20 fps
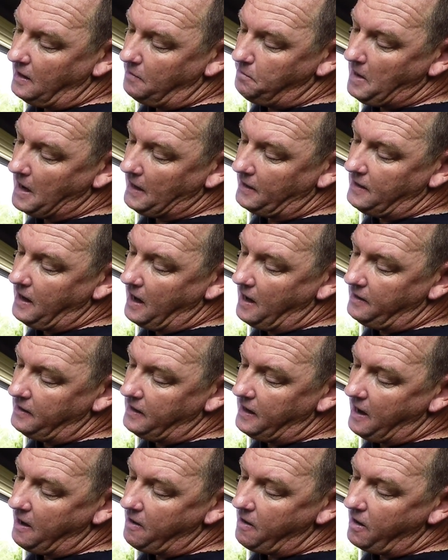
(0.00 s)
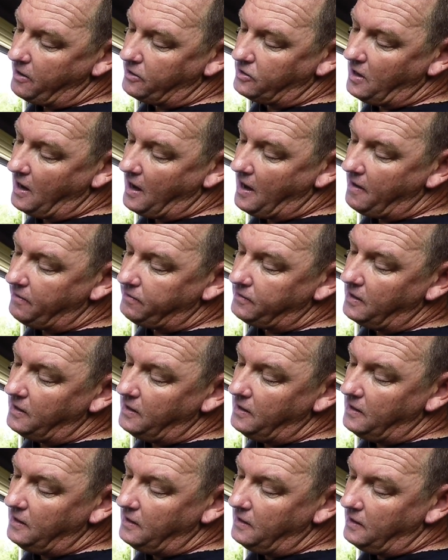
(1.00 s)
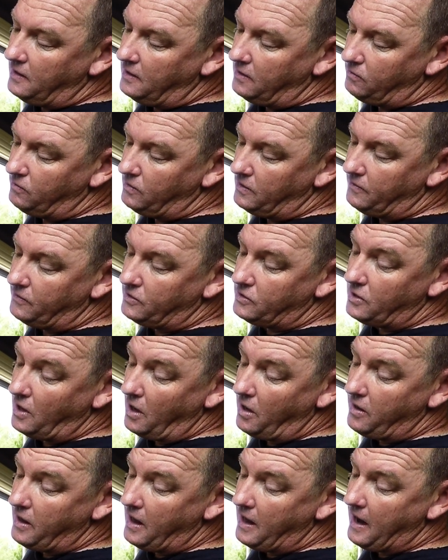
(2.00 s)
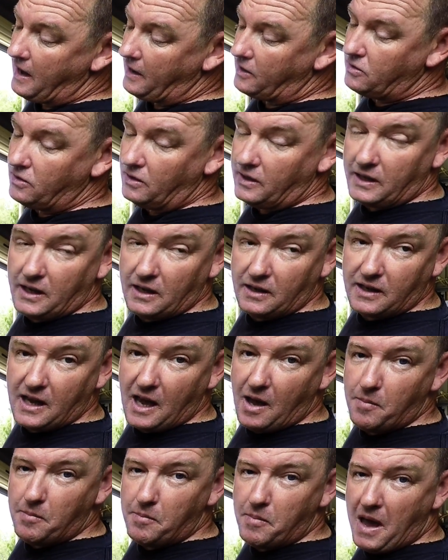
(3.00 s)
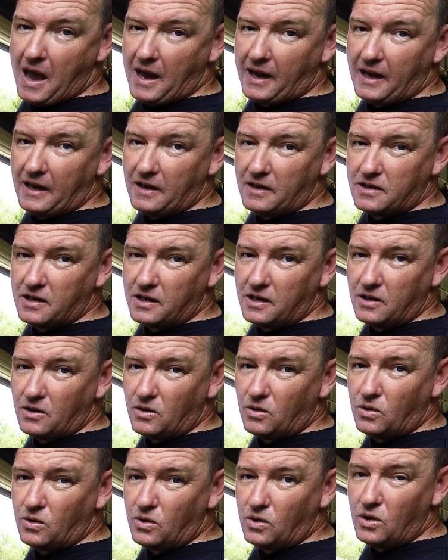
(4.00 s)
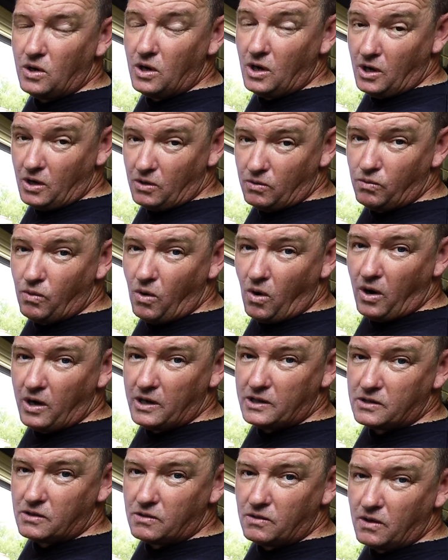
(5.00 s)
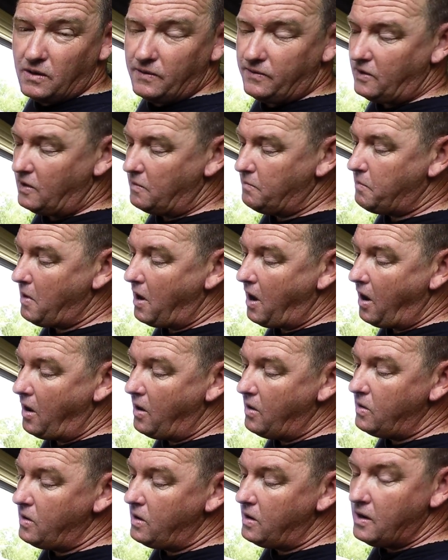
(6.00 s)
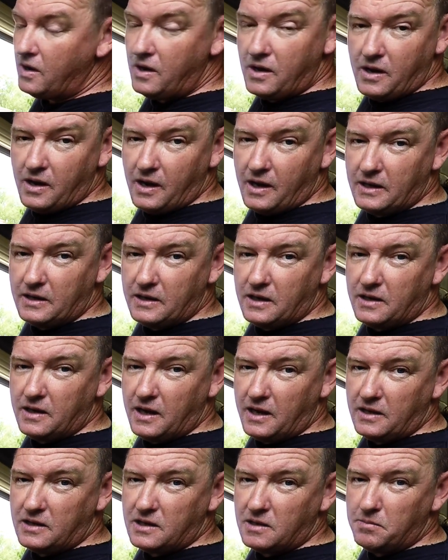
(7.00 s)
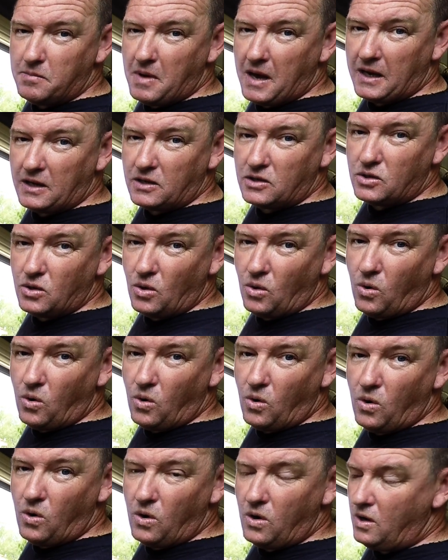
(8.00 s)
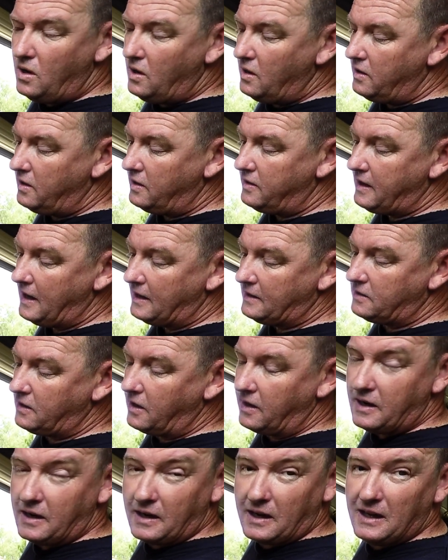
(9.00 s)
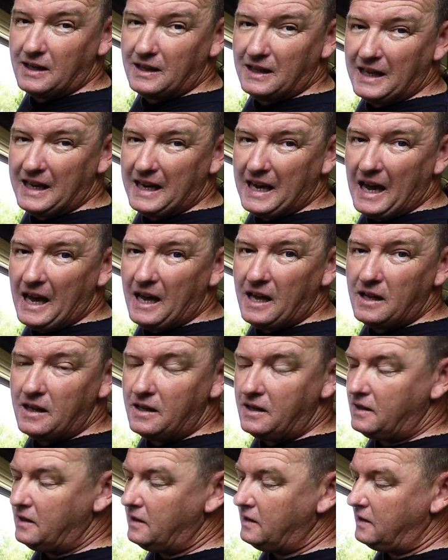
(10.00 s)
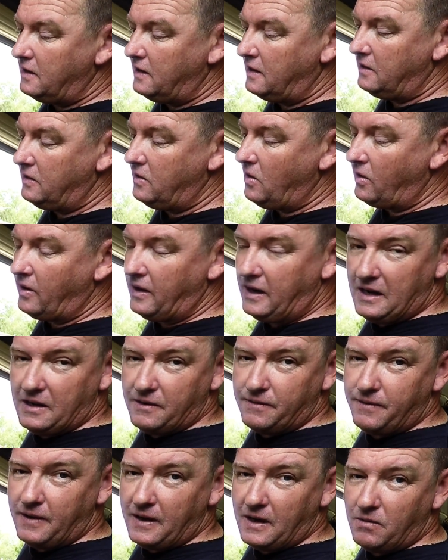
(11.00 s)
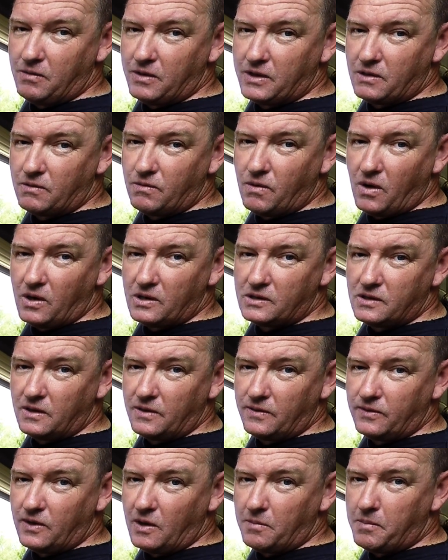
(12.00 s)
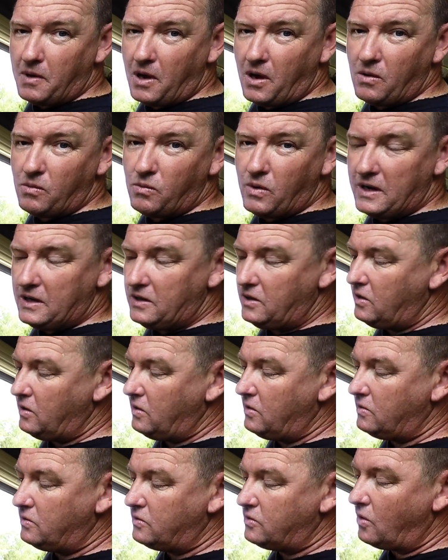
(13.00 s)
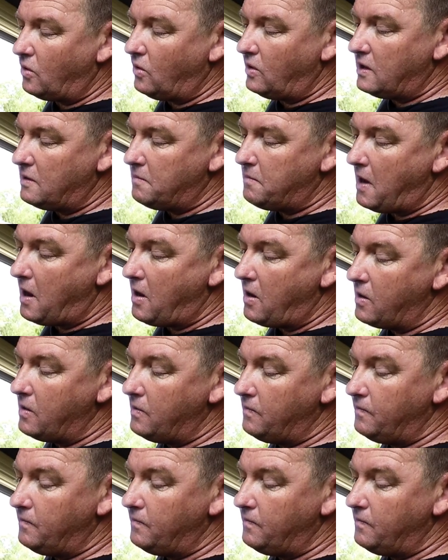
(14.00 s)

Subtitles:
back down the arrow shaft, so that actually can come back into your riser of your bow, and you need to make sure that that's going to clear and not interfere with the riser of your bow when you draw your bow.